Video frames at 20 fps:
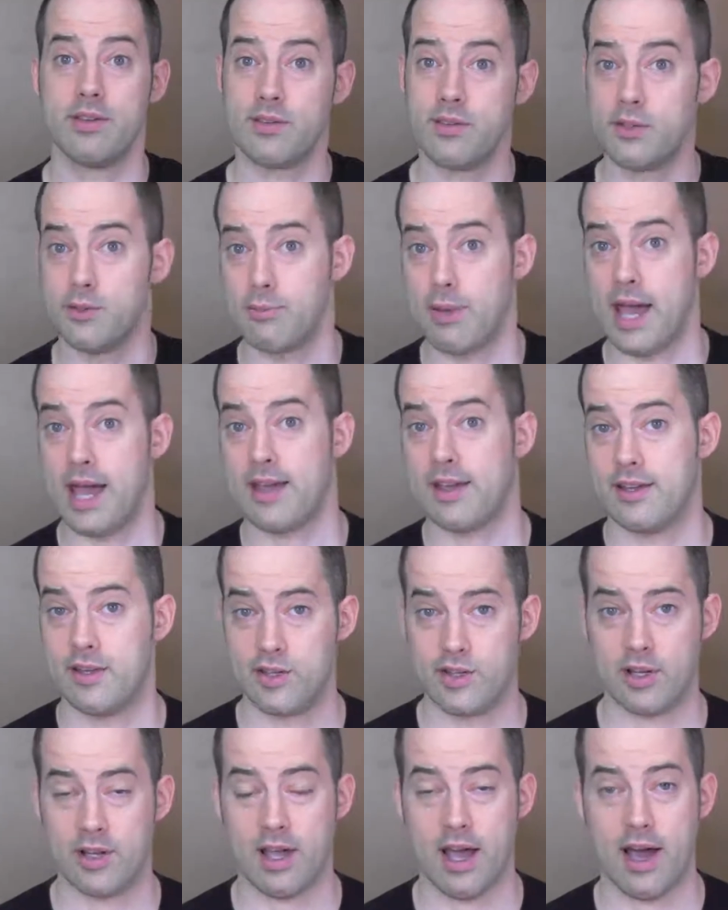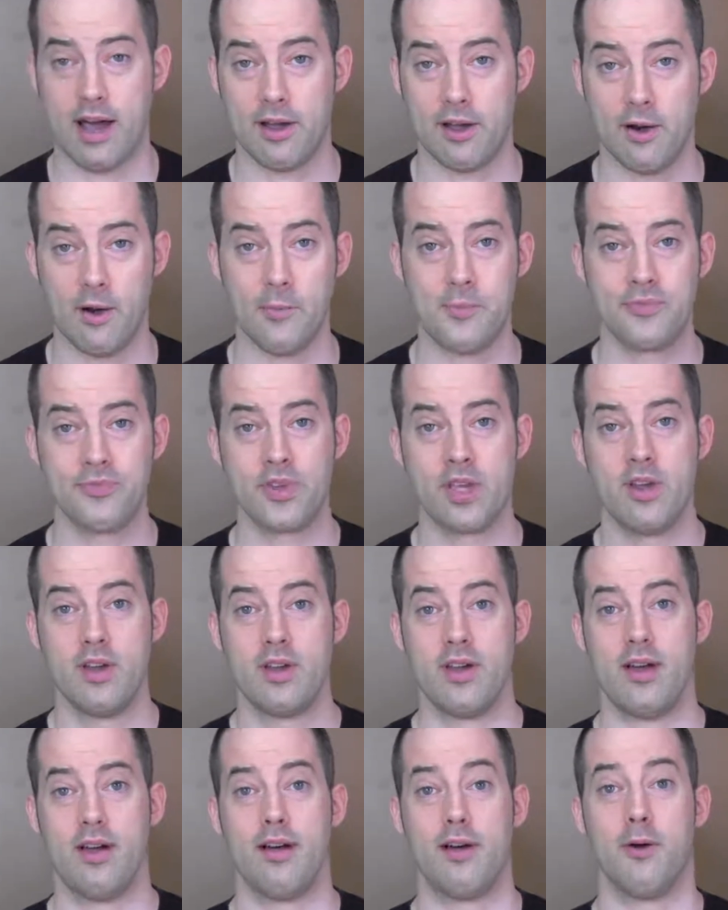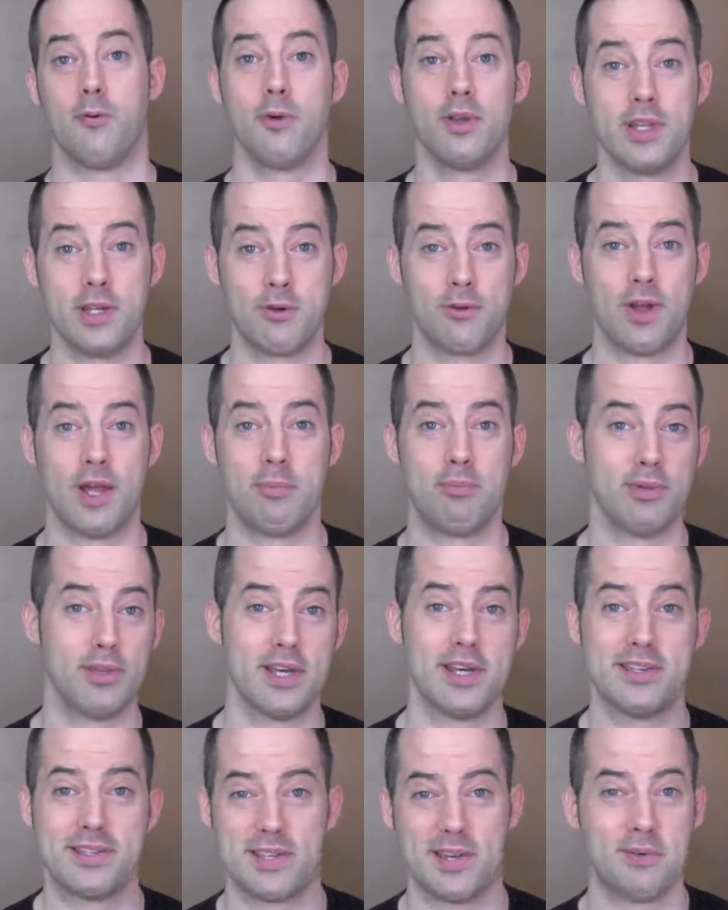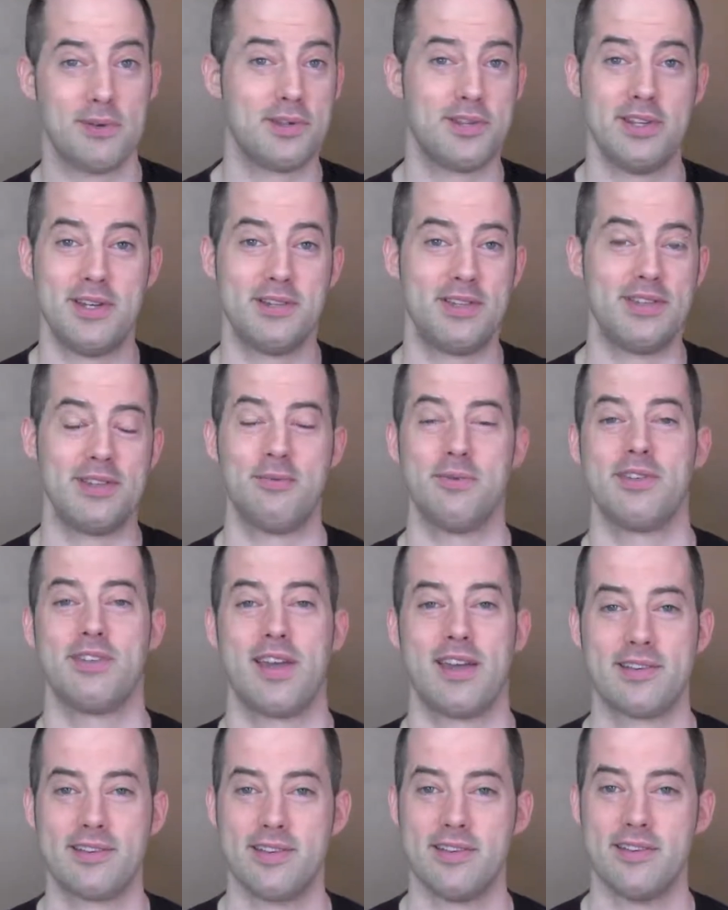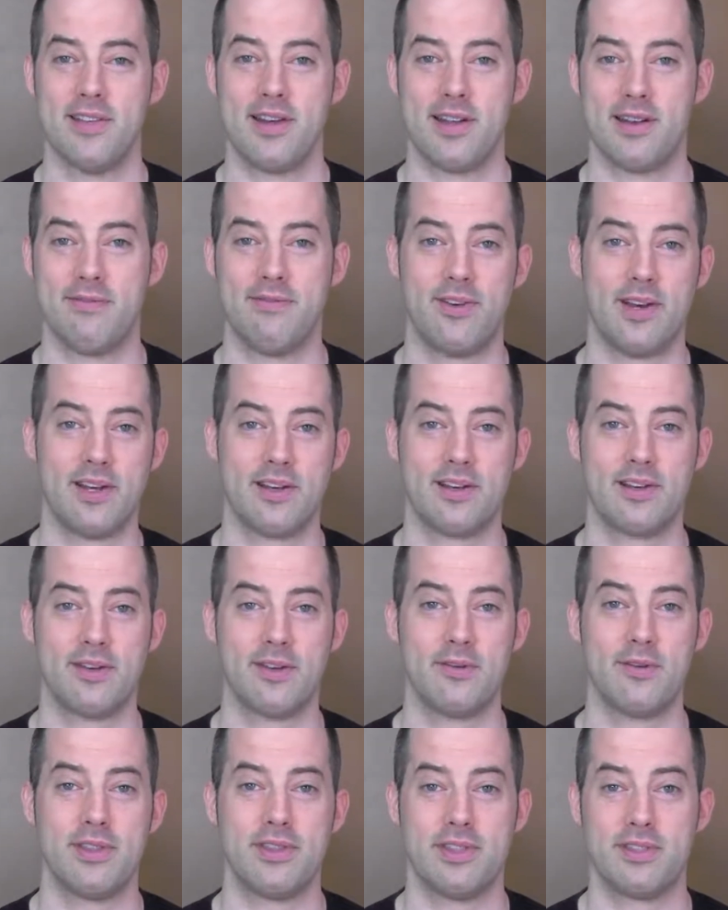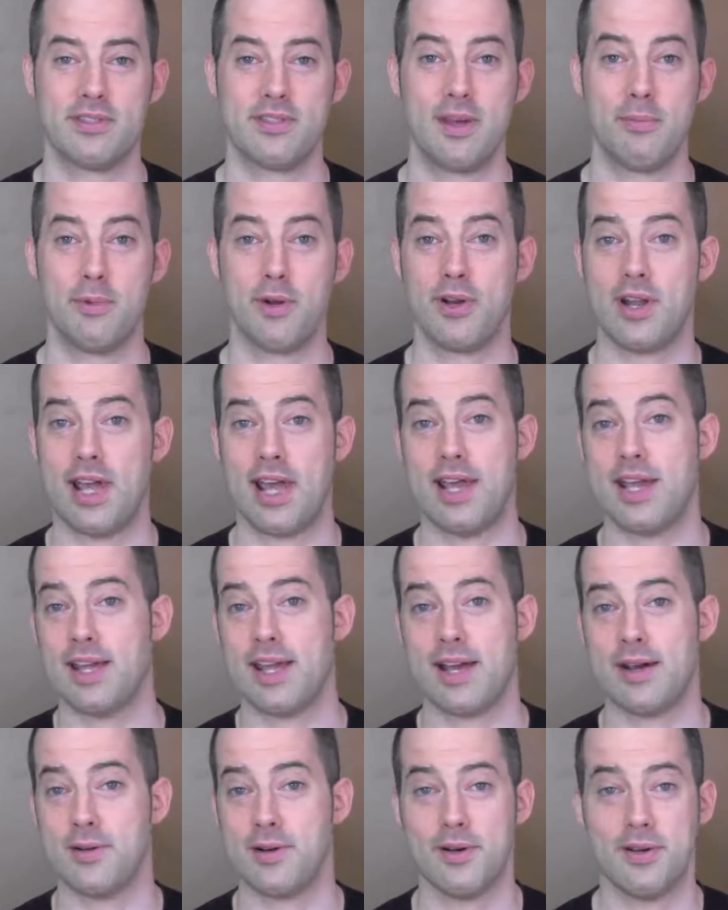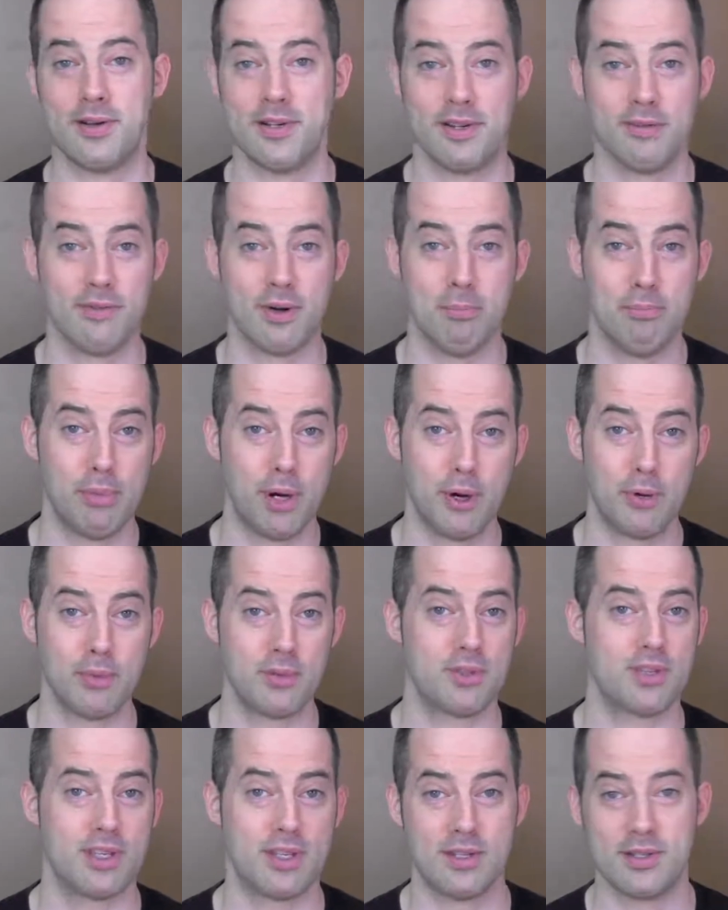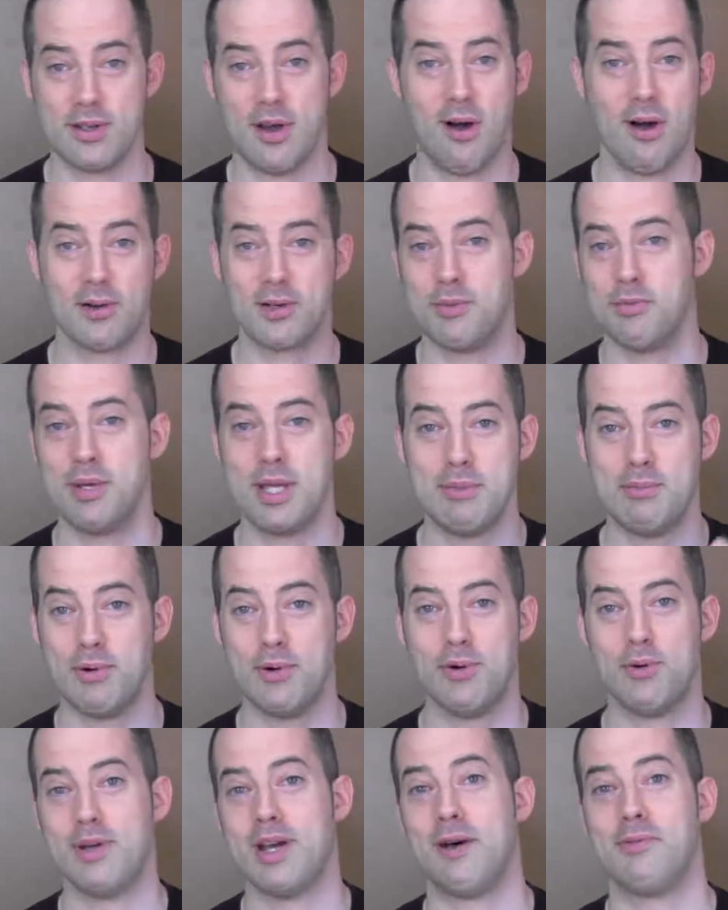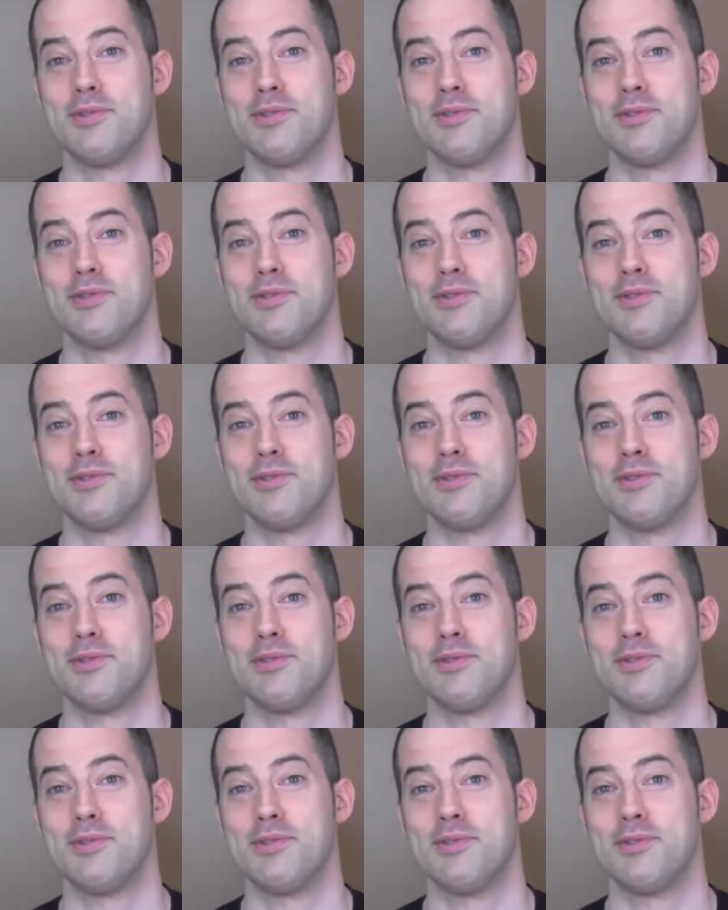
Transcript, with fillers: This is back in Chicago, uh, a really great place. I would it was actually a lot of fun during the summer to hang out on different boats and talk to people.